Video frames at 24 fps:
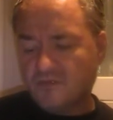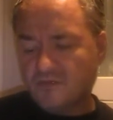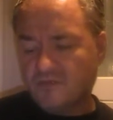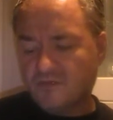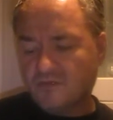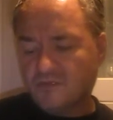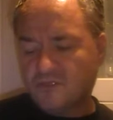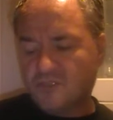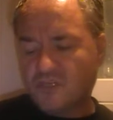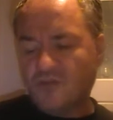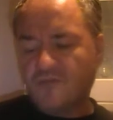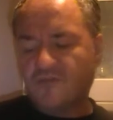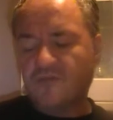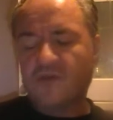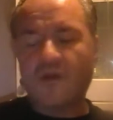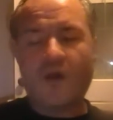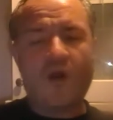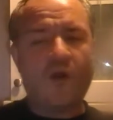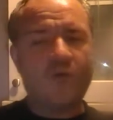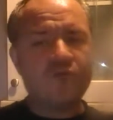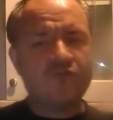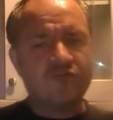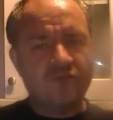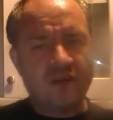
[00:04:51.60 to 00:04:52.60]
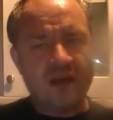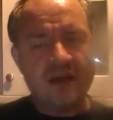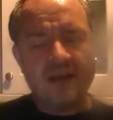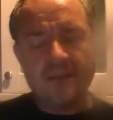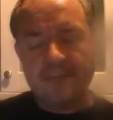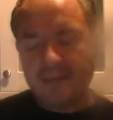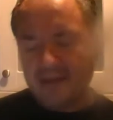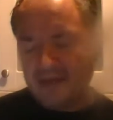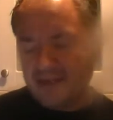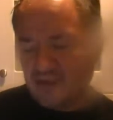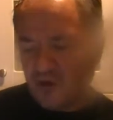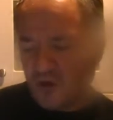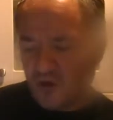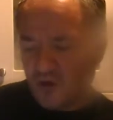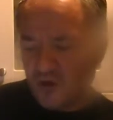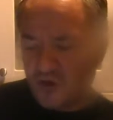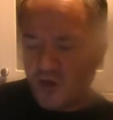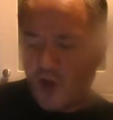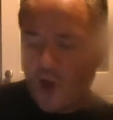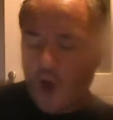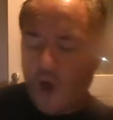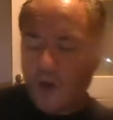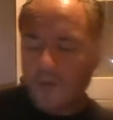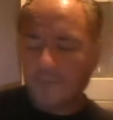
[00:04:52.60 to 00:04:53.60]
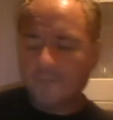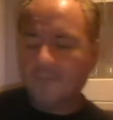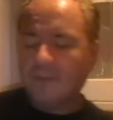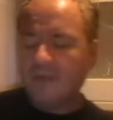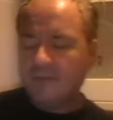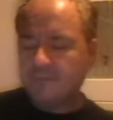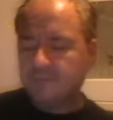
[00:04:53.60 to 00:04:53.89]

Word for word: So for on ratebeer.com,